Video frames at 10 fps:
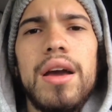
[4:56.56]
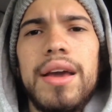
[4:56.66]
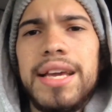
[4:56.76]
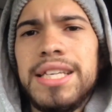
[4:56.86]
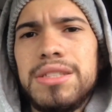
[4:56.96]

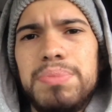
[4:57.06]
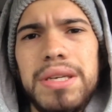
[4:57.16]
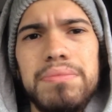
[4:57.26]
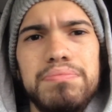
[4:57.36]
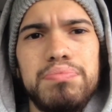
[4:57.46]
he's
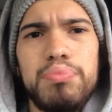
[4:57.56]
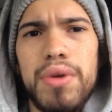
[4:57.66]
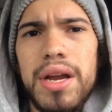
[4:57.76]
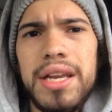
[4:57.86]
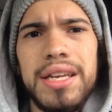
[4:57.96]
been
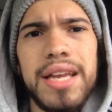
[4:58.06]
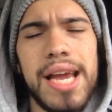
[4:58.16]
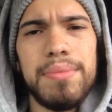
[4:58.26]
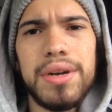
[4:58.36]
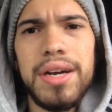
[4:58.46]
pretty
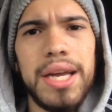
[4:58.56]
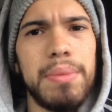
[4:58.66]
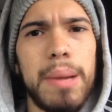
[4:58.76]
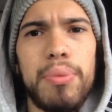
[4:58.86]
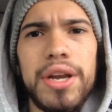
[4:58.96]
damn good,
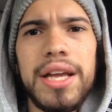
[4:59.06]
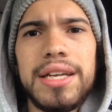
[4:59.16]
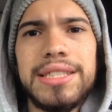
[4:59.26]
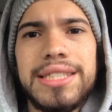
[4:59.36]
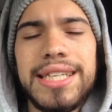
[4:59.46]
man. Pretty
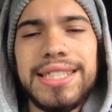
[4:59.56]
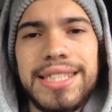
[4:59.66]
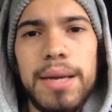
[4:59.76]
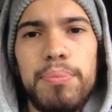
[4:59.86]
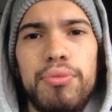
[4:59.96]

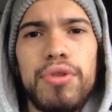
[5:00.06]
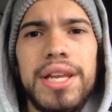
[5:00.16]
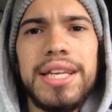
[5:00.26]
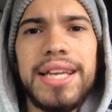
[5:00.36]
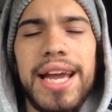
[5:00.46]
consistent,
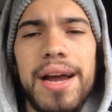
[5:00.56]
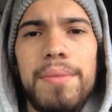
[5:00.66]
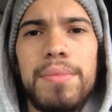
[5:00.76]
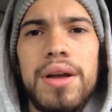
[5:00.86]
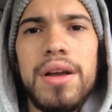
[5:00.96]
pretty
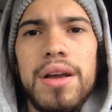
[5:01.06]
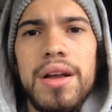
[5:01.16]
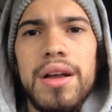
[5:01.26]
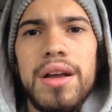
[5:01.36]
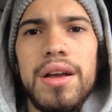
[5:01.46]
damn
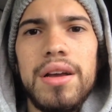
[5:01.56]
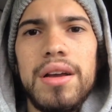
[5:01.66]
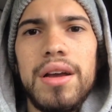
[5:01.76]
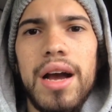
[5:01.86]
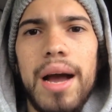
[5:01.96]

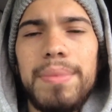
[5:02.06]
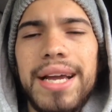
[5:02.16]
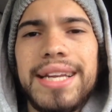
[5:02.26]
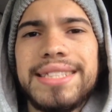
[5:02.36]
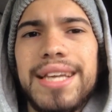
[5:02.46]
I'm
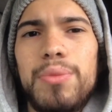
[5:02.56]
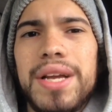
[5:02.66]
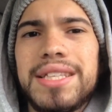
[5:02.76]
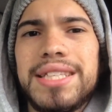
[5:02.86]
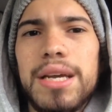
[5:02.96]
not going to say we
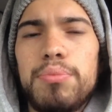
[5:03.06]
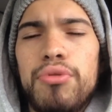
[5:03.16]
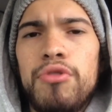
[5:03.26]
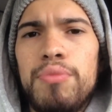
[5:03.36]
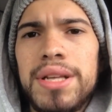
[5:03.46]
could see
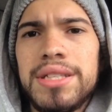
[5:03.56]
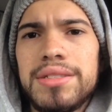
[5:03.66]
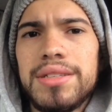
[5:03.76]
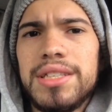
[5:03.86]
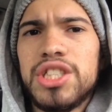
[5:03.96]
improvements. His